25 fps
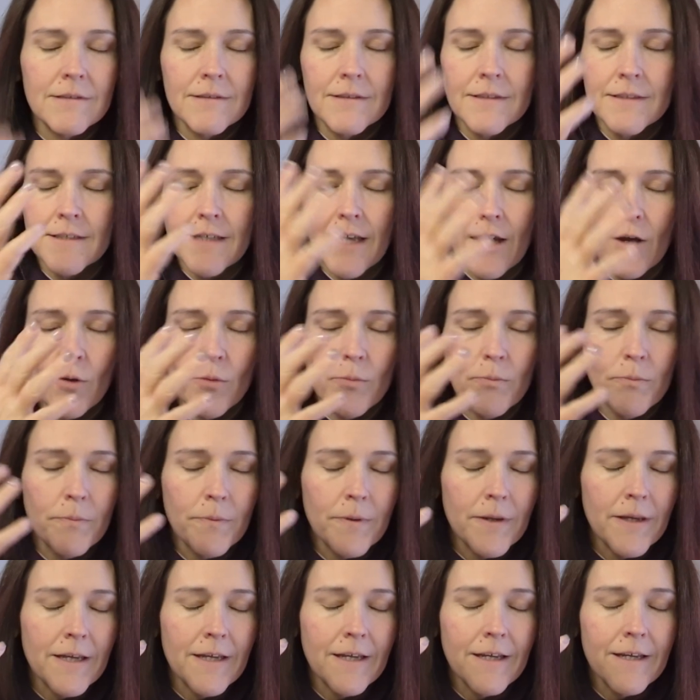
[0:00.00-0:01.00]
scalp
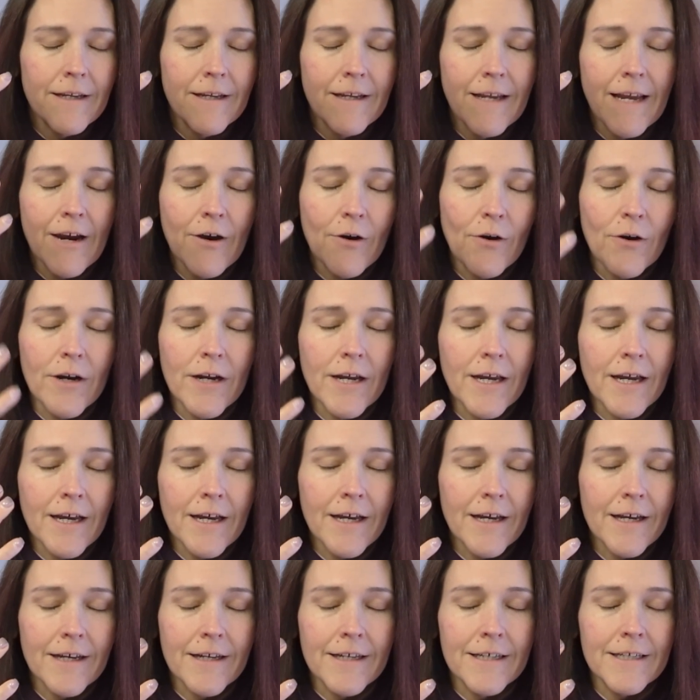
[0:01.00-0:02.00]

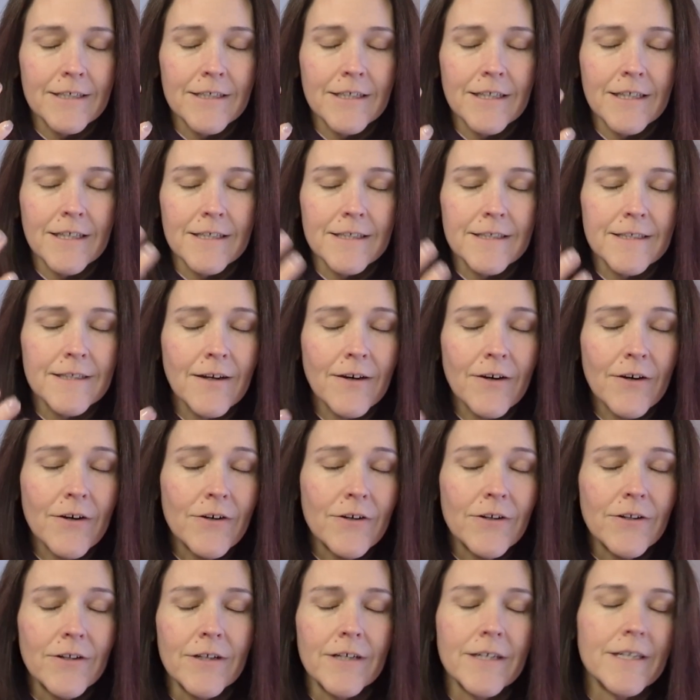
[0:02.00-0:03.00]
area, into the
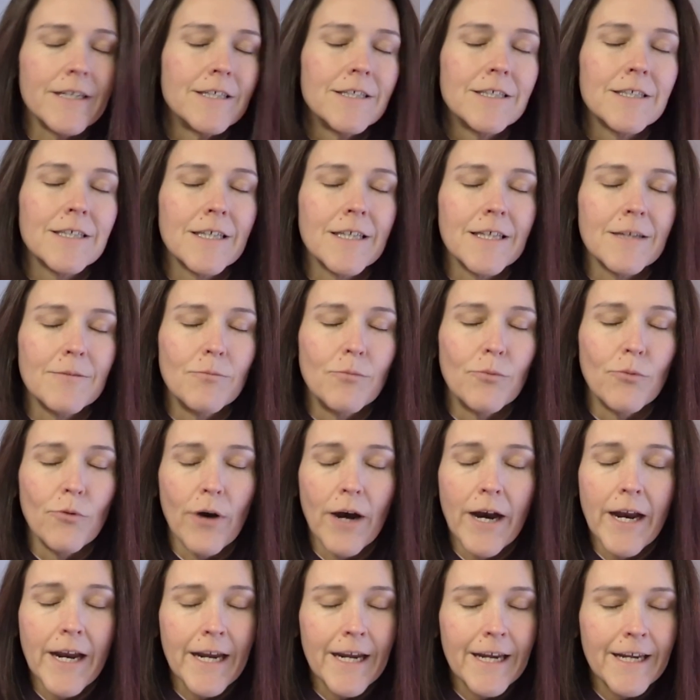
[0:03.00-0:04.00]
skull, into the
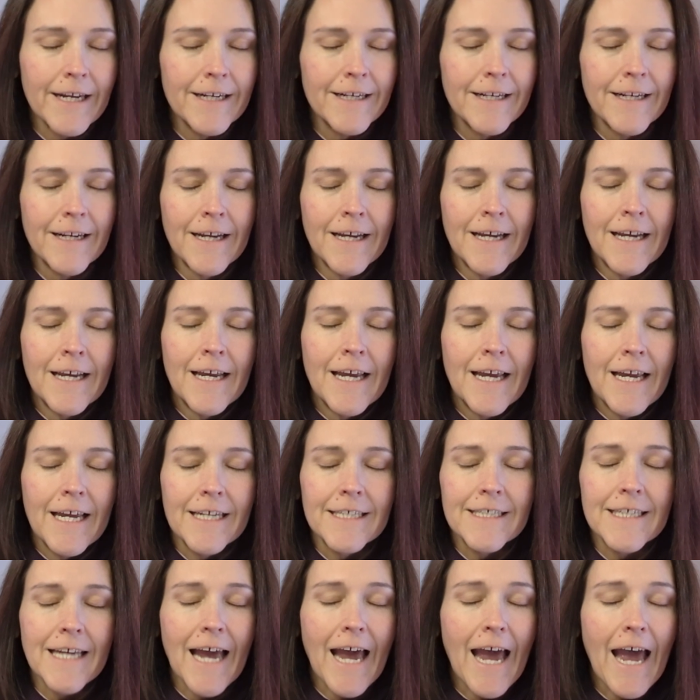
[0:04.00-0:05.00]
brain,
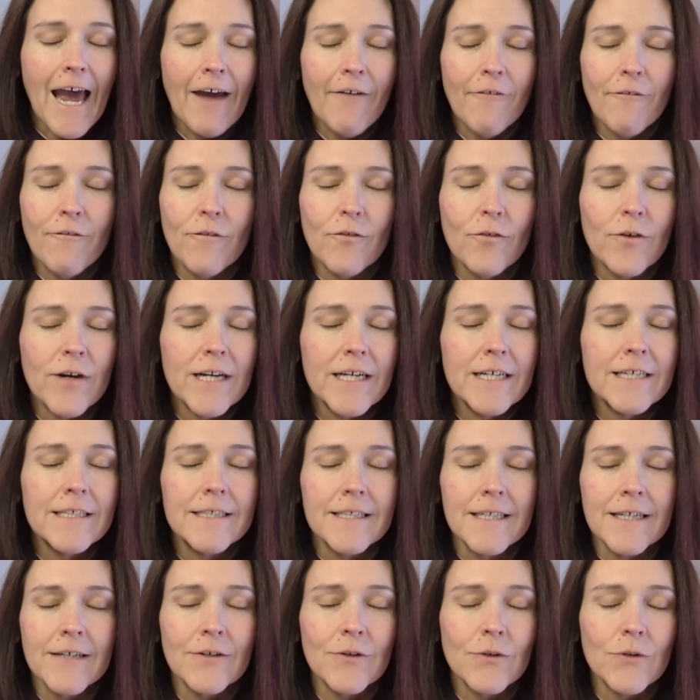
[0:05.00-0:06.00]
into every
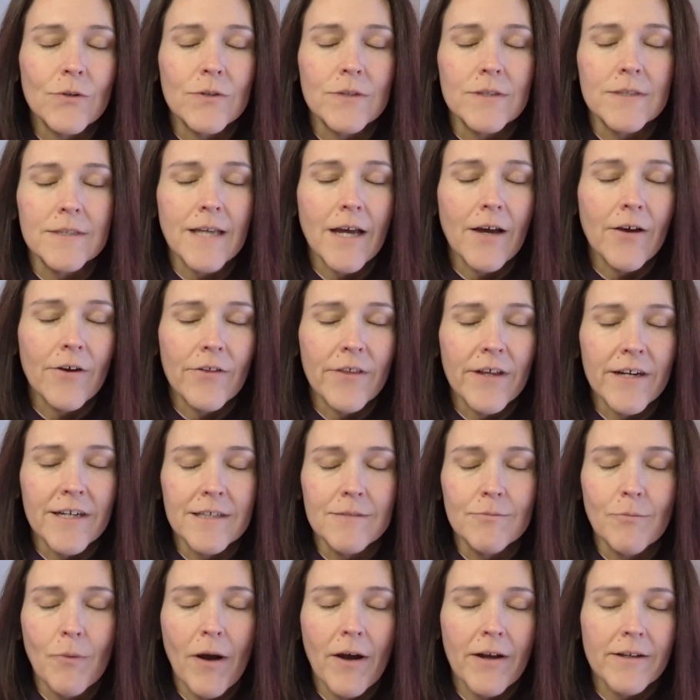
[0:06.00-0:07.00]
single cell that is
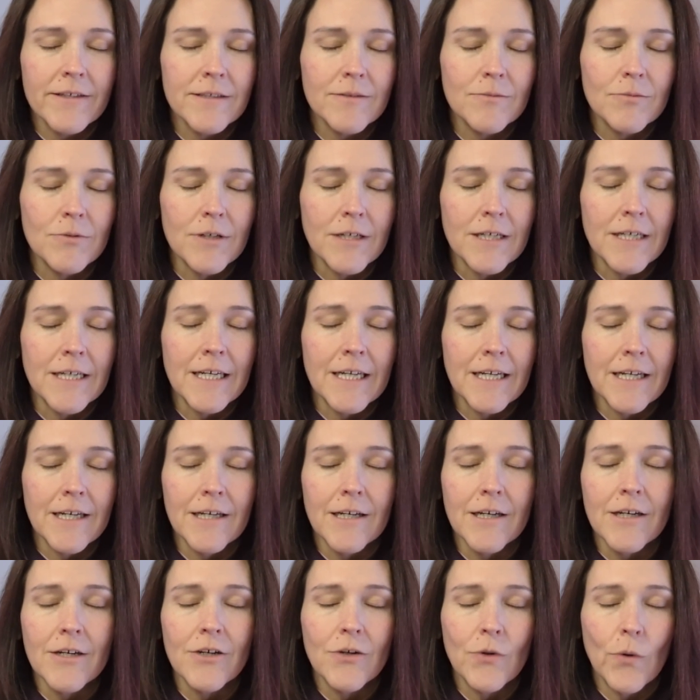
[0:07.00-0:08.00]
possibly in
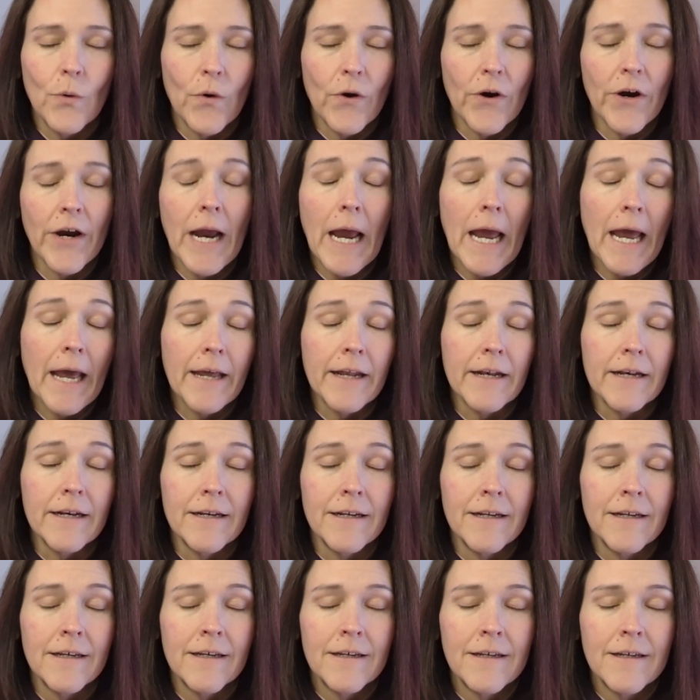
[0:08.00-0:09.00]
your head.
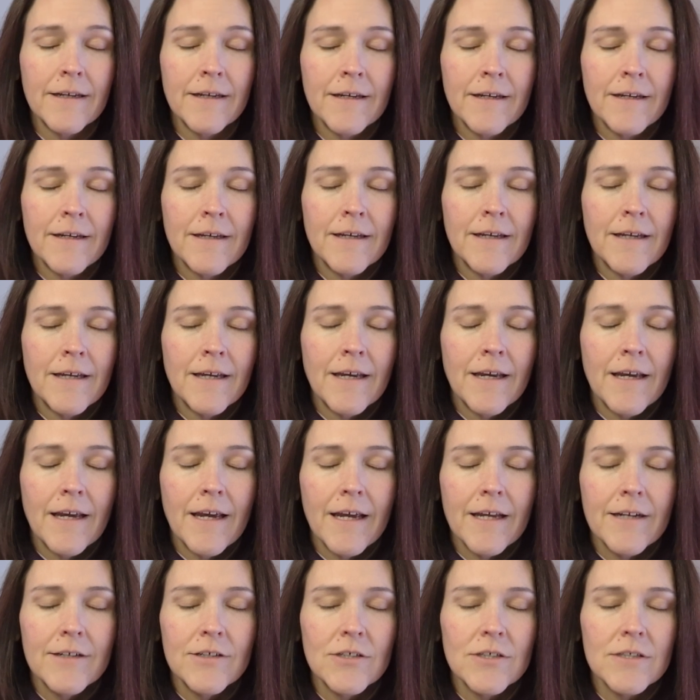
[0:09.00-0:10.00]

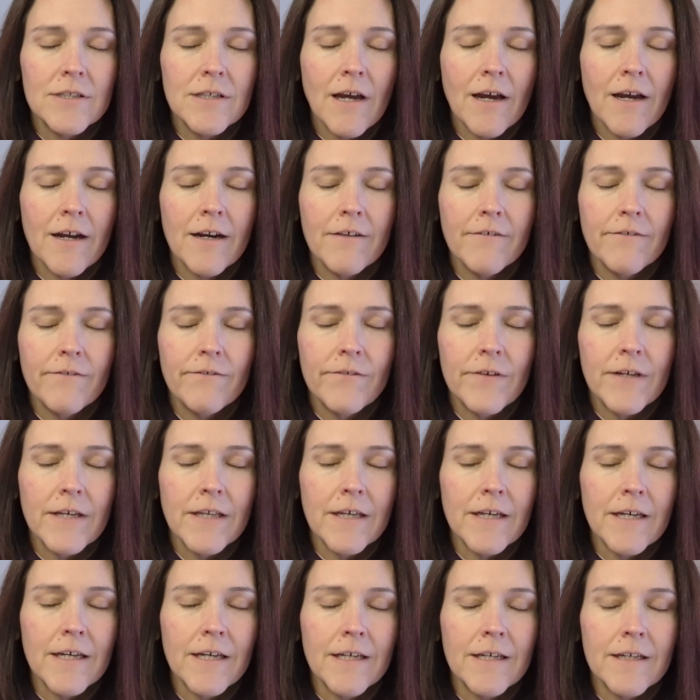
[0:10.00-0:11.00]
And just kind of feel
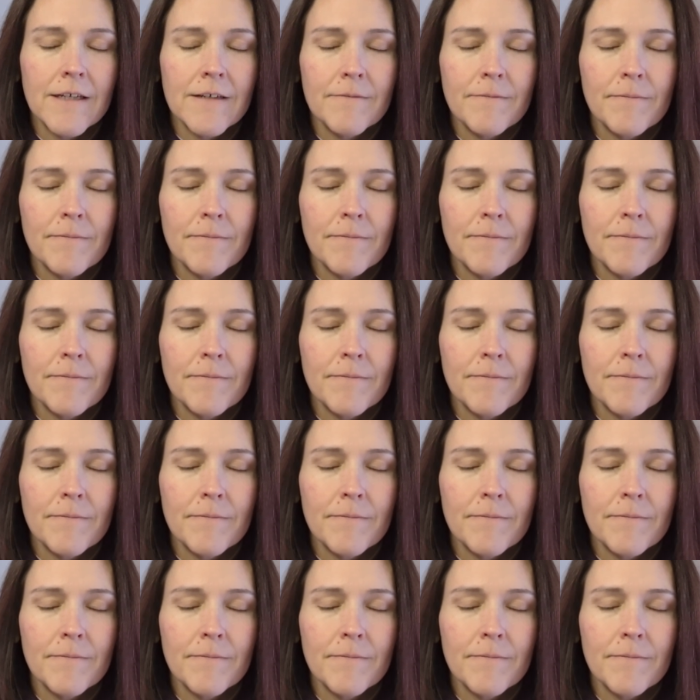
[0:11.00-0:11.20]
it.